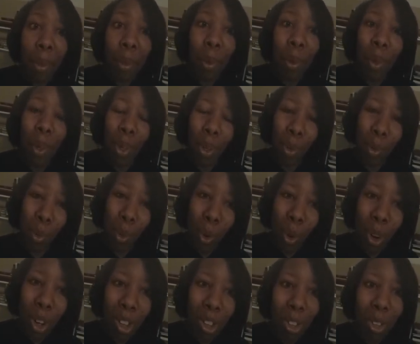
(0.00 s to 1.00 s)
who are going to
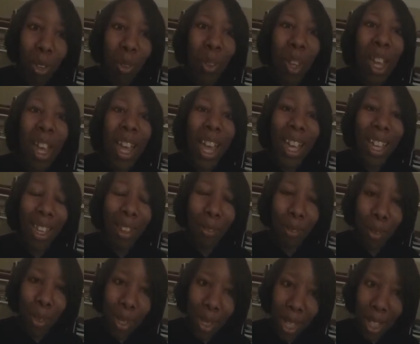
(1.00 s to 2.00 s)
water you and
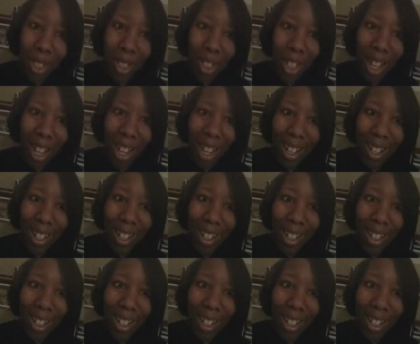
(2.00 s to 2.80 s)
give you sunshine.